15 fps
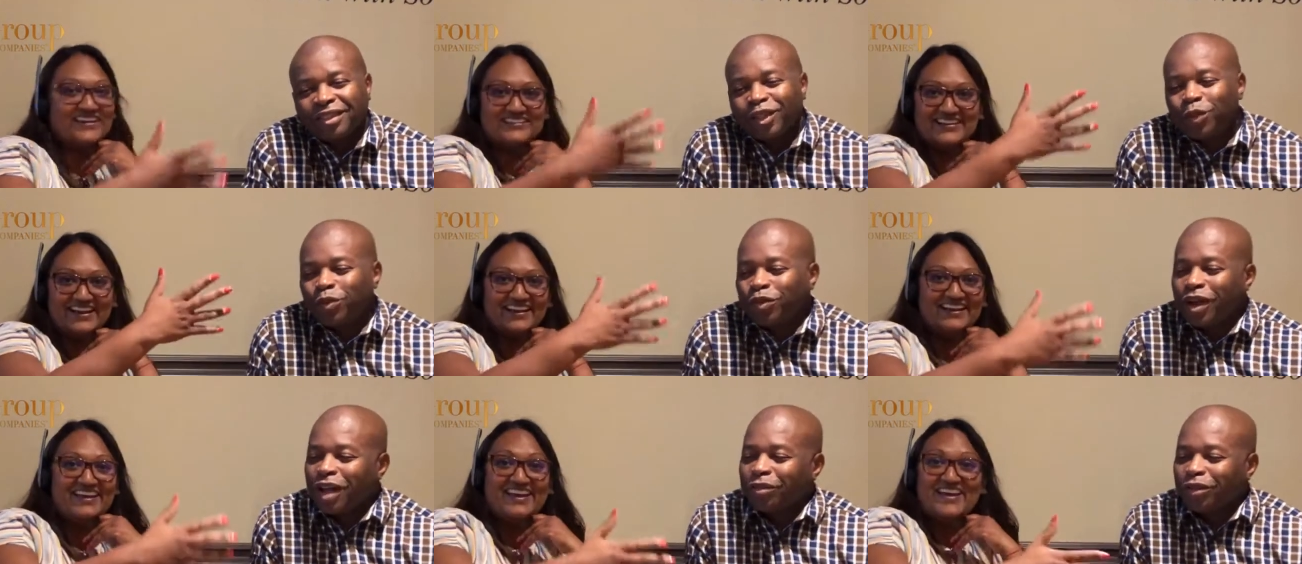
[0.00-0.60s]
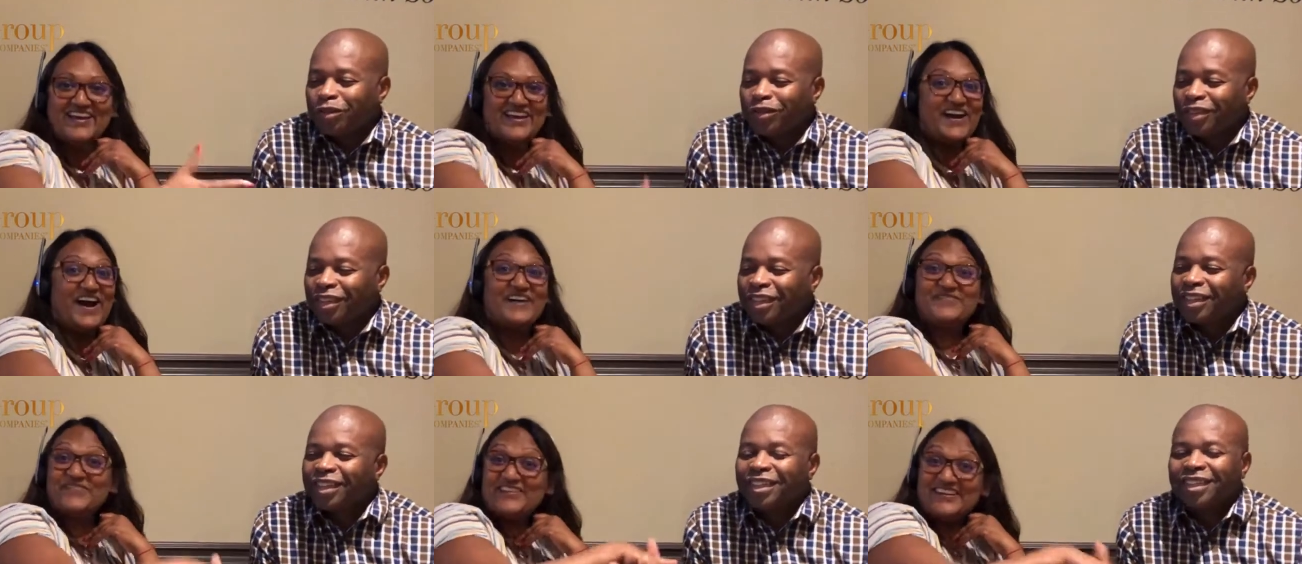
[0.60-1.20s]
Speaker 1: And no uh, problem.
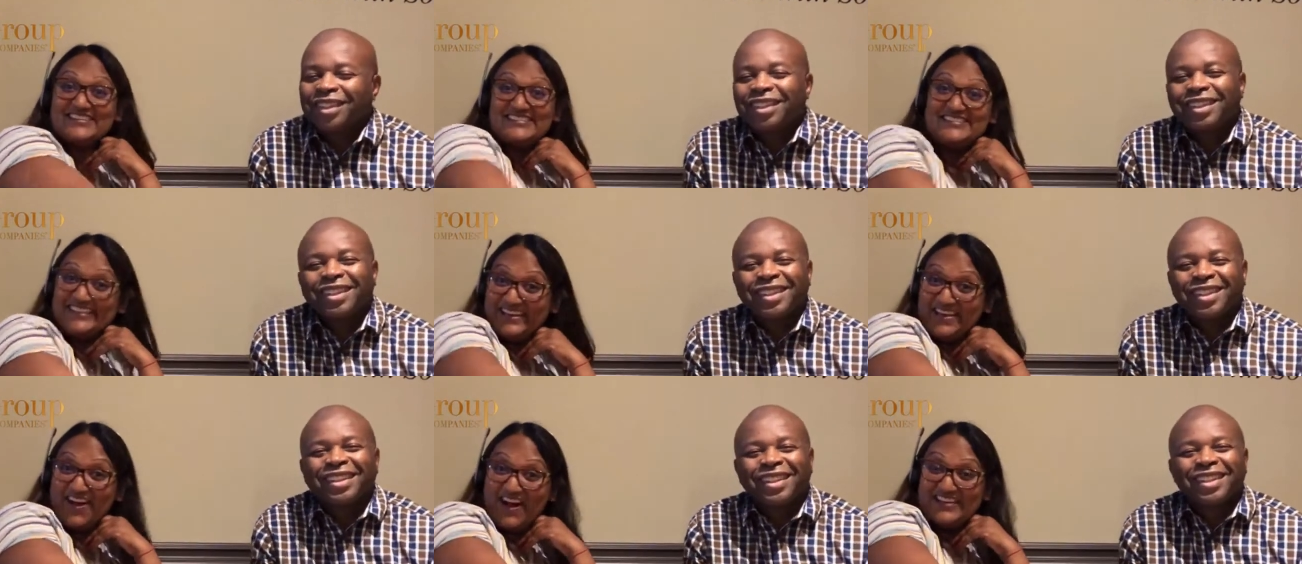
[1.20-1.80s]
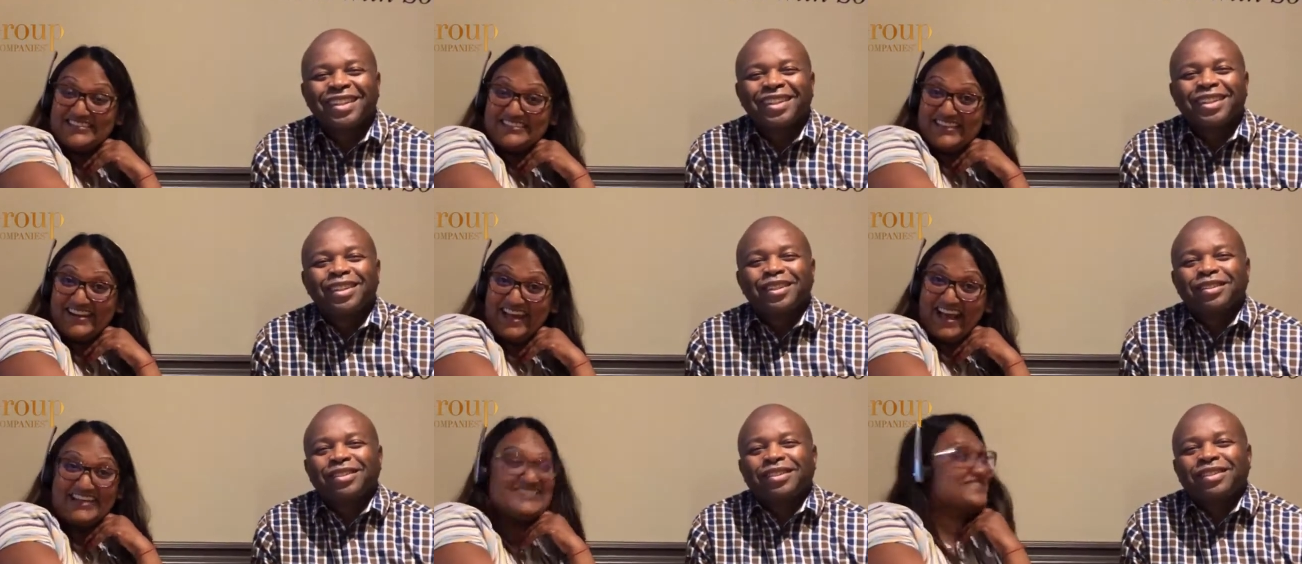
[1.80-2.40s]
Godfrey's
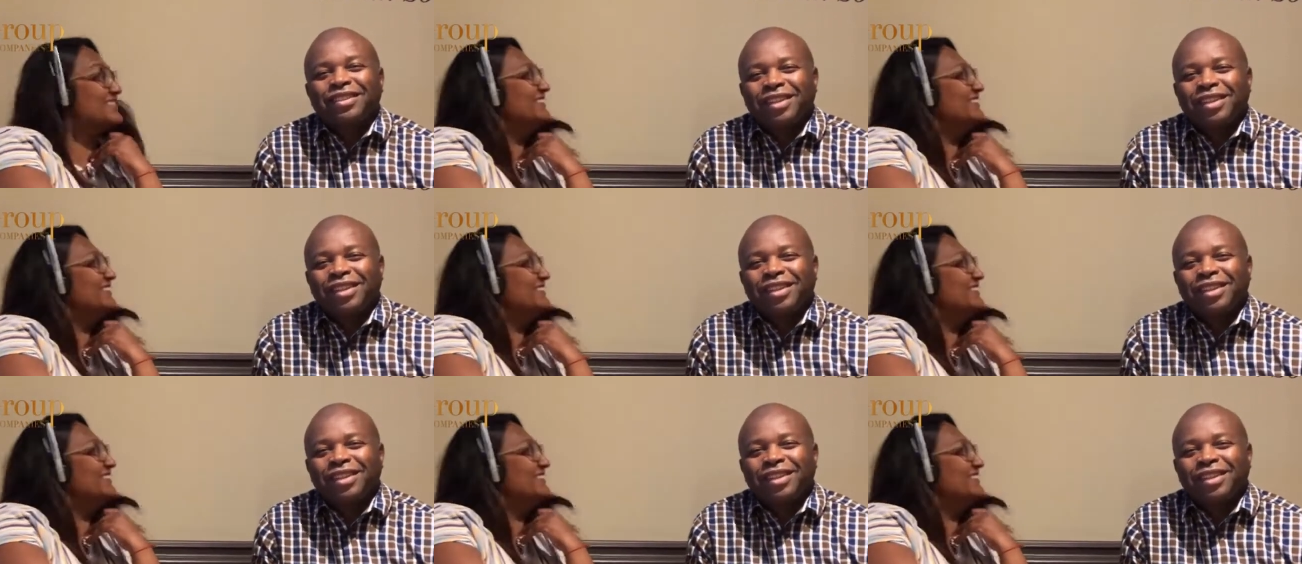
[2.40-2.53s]
Austin, guys.